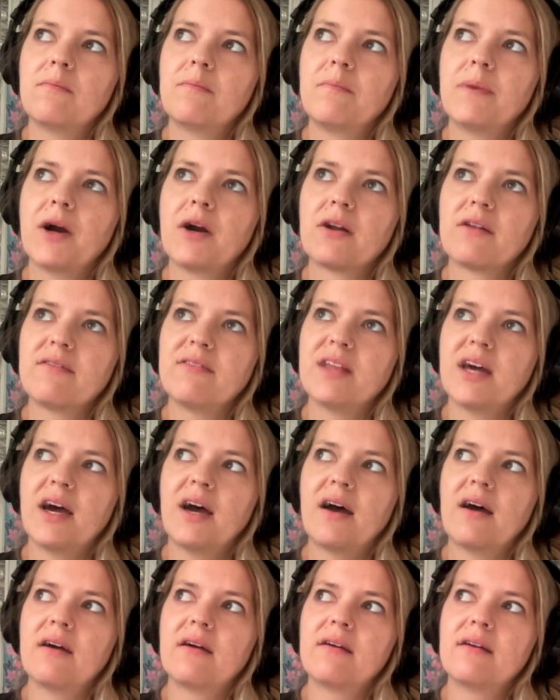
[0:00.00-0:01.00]
part of
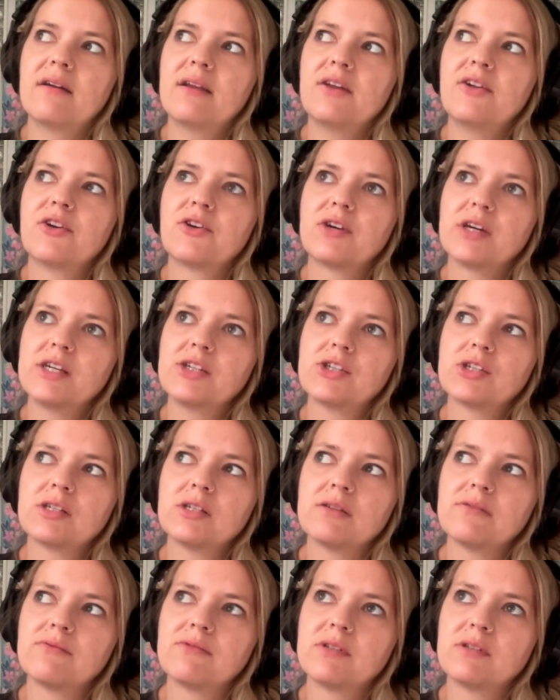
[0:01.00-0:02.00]
that integration
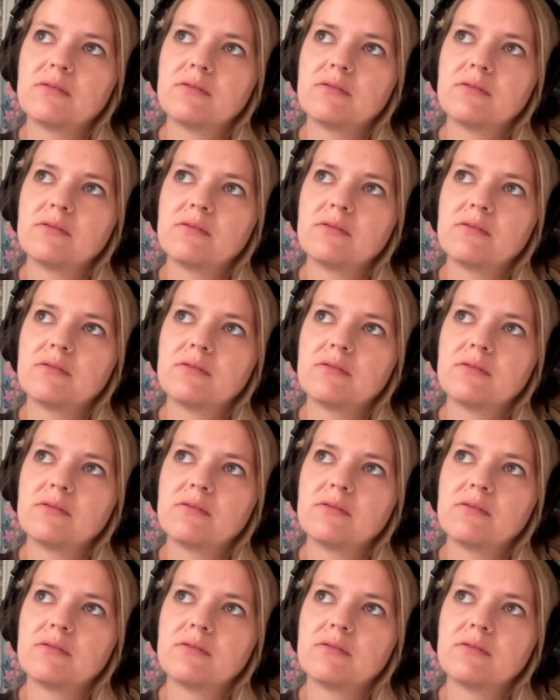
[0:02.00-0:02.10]
of